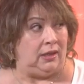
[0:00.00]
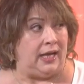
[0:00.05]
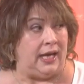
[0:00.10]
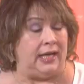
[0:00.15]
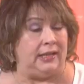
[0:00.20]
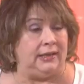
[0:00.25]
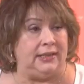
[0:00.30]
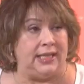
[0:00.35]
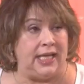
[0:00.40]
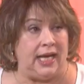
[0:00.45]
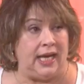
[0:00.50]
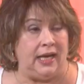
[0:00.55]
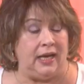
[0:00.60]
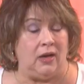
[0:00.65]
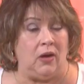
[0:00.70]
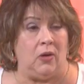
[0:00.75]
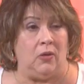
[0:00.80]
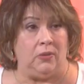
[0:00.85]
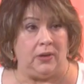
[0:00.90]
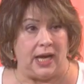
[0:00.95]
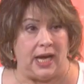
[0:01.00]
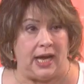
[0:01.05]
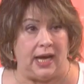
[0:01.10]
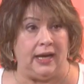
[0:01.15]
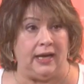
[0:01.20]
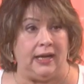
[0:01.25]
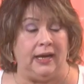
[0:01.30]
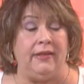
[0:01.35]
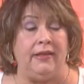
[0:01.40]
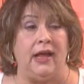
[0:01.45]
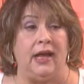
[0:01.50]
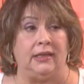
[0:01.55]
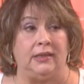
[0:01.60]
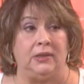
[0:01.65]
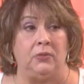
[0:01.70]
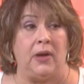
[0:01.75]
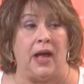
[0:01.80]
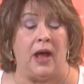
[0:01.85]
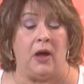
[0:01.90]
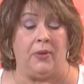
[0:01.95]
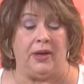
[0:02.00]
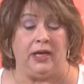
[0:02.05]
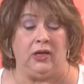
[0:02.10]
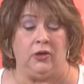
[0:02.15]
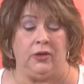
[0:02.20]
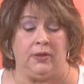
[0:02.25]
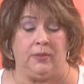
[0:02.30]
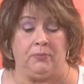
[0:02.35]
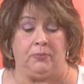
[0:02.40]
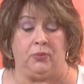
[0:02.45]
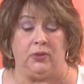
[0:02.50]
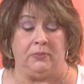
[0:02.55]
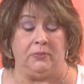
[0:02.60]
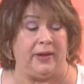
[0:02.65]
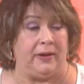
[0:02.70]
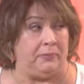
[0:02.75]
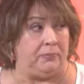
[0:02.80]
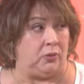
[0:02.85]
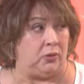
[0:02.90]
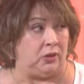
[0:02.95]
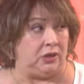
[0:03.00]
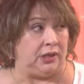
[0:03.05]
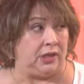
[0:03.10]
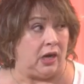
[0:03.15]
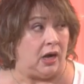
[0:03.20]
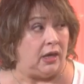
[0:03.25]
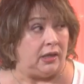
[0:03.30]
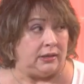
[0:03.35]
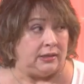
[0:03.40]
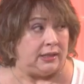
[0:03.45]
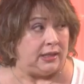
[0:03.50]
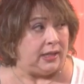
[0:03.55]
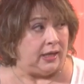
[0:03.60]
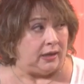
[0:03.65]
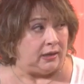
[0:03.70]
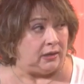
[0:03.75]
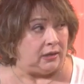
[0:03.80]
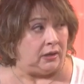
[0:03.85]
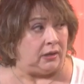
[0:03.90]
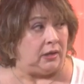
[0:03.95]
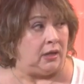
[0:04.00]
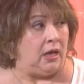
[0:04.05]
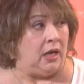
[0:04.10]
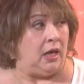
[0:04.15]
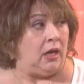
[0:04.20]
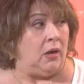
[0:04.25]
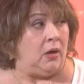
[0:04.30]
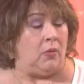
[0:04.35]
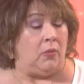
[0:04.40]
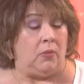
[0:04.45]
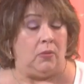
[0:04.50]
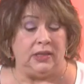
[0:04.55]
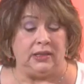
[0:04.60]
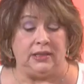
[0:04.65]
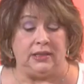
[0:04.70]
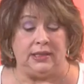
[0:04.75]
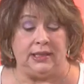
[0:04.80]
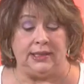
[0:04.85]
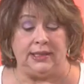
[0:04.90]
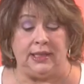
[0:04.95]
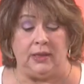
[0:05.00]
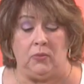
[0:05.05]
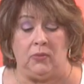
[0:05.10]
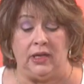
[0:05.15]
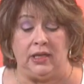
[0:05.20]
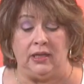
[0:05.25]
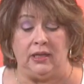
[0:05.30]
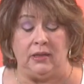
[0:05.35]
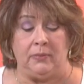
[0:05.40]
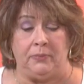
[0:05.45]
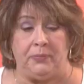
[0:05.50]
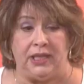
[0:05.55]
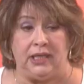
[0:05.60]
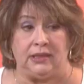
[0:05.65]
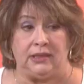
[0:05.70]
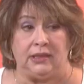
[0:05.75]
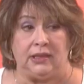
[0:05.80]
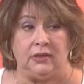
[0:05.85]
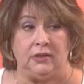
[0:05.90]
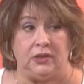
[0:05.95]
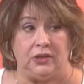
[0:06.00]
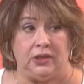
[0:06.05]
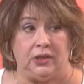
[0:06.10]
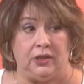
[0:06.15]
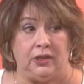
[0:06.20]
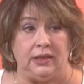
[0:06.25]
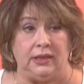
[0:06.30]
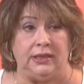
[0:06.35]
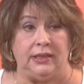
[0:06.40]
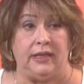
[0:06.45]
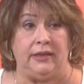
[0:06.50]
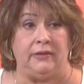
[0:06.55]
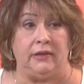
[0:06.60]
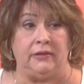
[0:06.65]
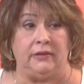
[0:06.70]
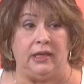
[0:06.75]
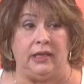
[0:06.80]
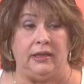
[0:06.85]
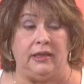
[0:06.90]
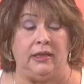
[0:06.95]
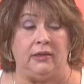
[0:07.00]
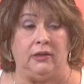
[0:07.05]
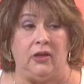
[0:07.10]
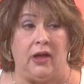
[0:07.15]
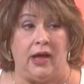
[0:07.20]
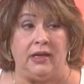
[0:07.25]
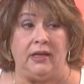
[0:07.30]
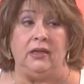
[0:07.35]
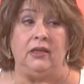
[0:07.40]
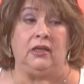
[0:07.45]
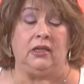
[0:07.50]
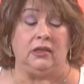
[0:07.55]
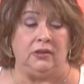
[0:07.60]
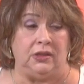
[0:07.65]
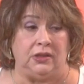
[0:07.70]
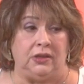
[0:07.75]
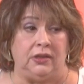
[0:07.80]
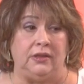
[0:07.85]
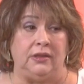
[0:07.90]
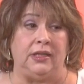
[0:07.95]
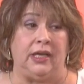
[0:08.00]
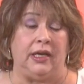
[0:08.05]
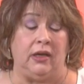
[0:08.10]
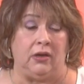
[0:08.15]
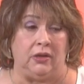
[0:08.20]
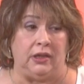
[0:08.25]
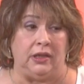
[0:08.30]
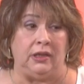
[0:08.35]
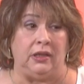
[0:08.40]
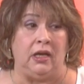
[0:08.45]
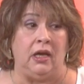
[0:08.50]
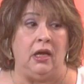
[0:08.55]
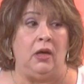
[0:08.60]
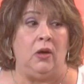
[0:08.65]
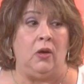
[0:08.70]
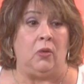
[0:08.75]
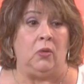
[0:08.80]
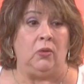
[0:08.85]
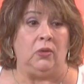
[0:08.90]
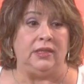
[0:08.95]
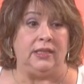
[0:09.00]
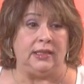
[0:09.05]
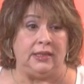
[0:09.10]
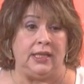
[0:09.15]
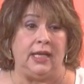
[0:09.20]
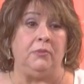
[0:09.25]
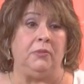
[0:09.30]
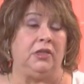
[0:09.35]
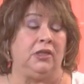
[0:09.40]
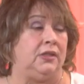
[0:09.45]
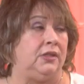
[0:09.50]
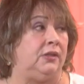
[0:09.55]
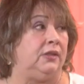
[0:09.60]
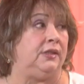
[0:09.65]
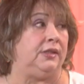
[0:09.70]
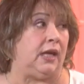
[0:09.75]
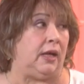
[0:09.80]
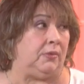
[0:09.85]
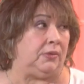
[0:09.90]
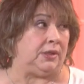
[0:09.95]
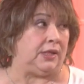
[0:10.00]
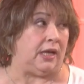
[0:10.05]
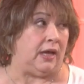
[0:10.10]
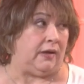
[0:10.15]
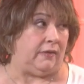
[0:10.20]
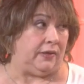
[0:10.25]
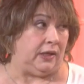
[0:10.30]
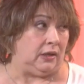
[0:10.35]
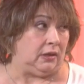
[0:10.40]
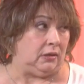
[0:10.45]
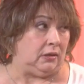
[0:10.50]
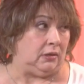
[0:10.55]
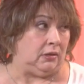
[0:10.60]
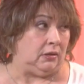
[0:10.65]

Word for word: and saying, okay, and that's how I put my push card together was to see what are the biggest concerns and, and a lot of the concerns I heard were the same concerns I was having.